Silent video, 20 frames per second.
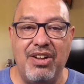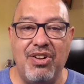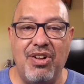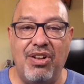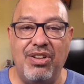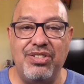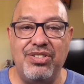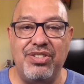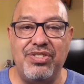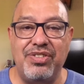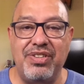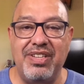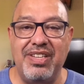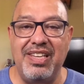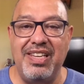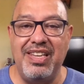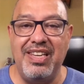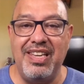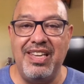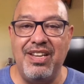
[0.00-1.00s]

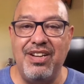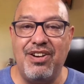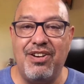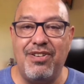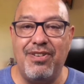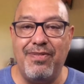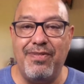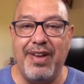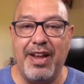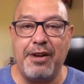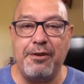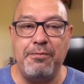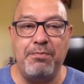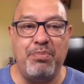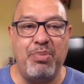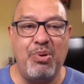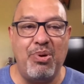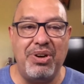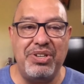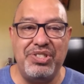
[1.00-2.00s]
culturally incorrect
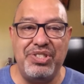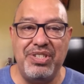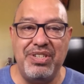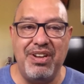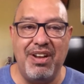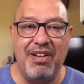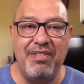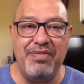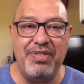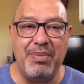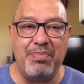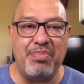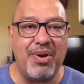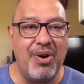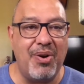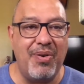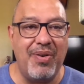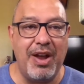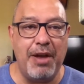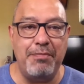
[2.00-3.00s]
portion of the
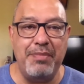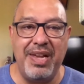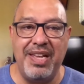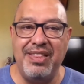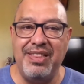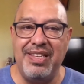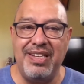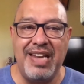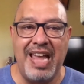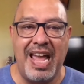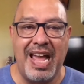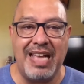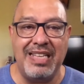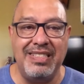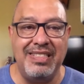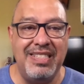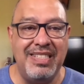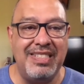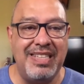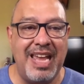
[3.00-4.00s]
program, and
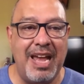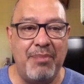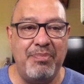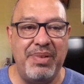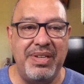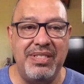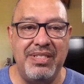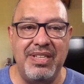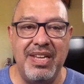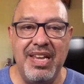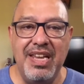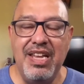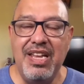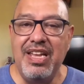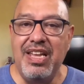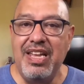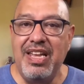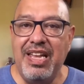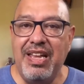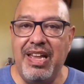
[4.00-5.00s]
this happens
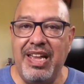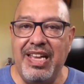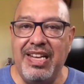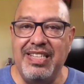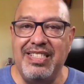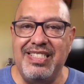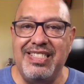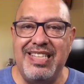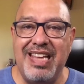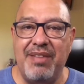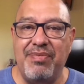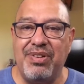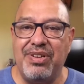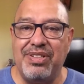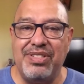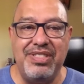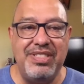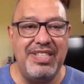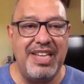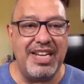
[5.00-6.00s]
in
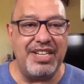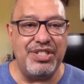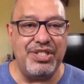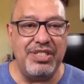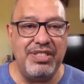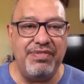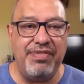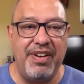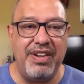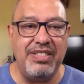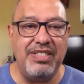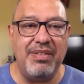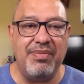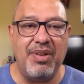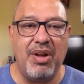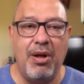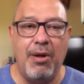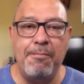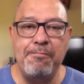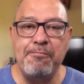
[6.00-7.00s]
several sections. First
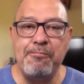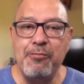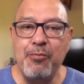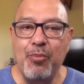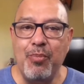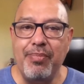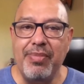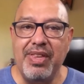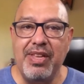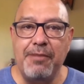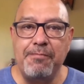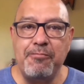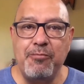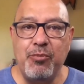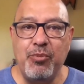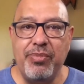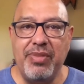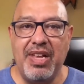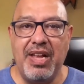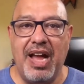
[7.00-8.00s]
of all,
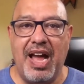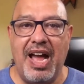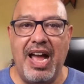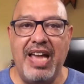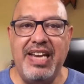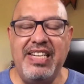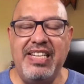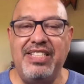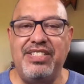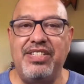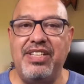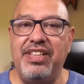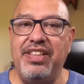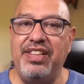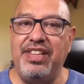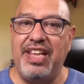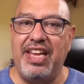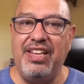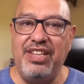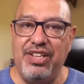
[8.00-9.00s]
I need to
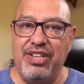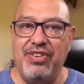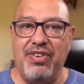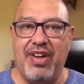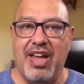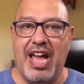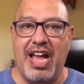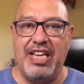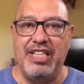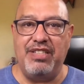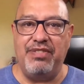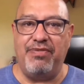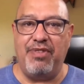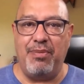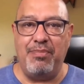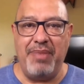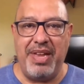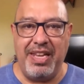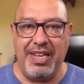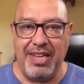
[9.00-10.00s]
thank you guys
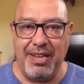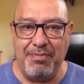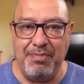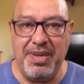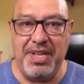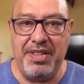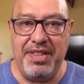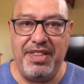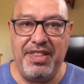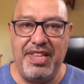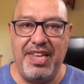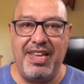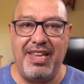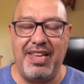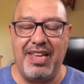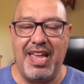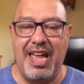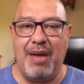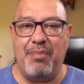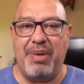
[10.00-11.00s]
for making me
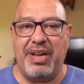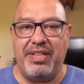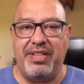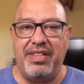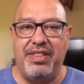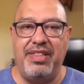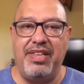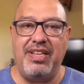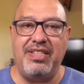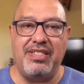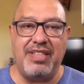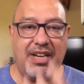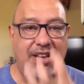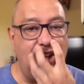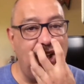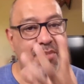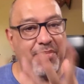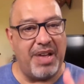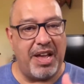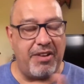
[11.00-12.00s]
think about the things
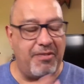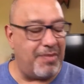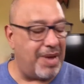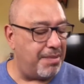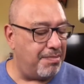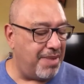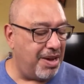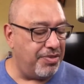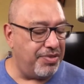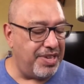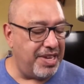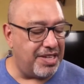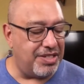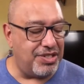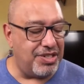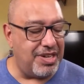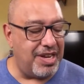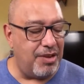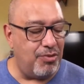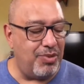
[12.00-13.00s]
that come out of my mouth.
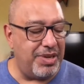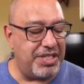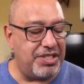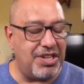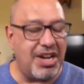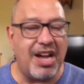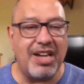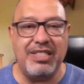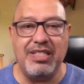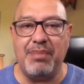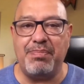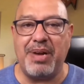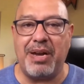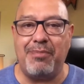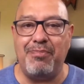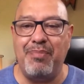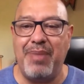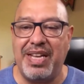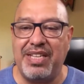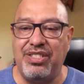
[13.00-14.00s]
Yesterday, we talked
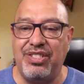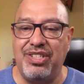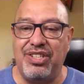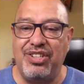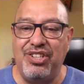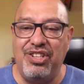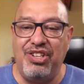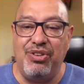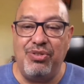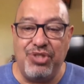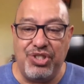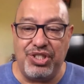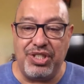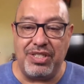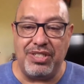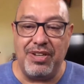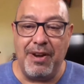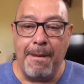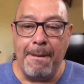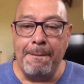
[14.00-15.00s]
about
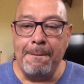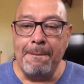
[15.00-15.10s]
Mexicution,